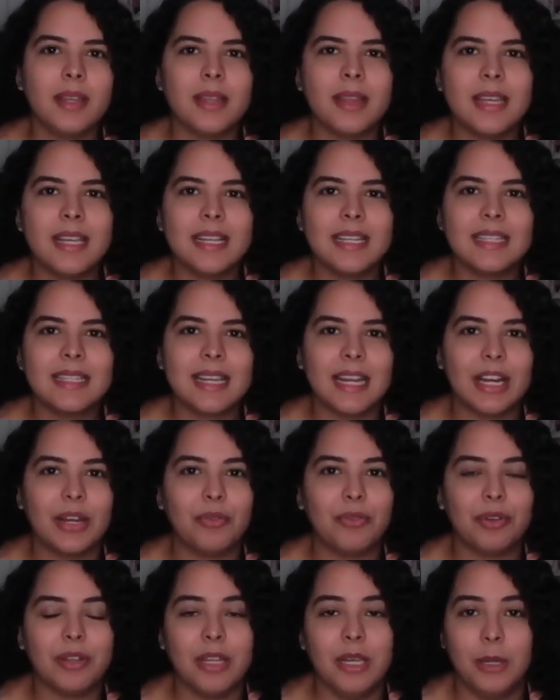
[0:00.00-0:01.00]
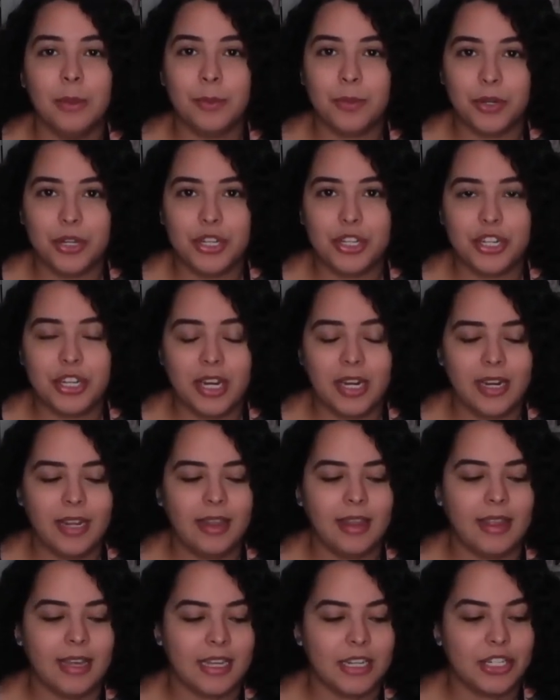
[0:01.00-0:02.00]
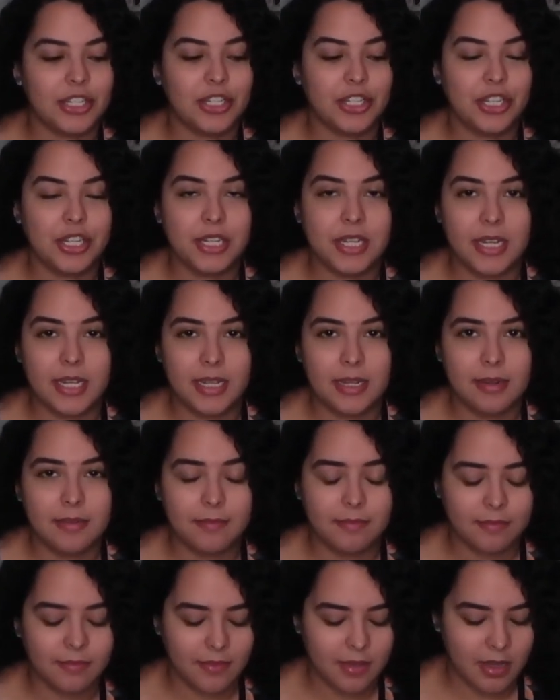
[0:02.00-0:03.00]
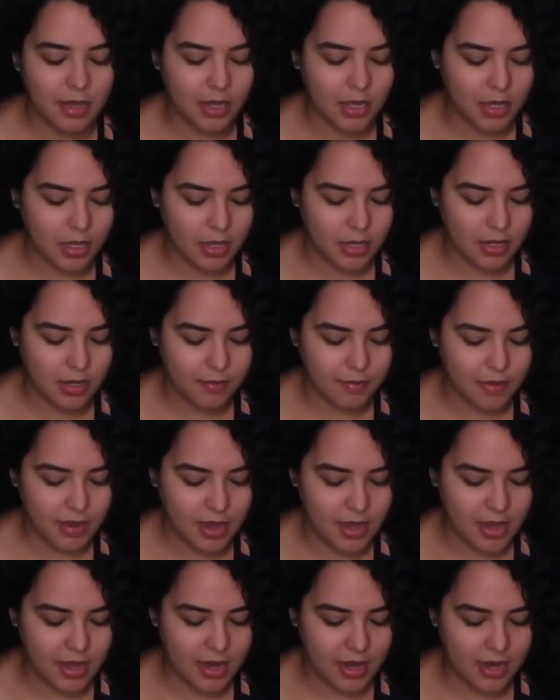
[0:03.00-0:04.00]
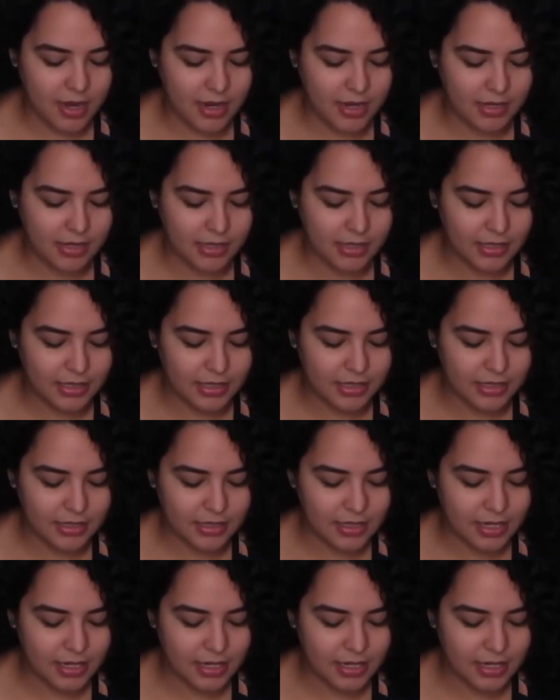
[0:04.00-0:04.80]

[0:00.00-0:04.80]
things that I really appreciated that she did, and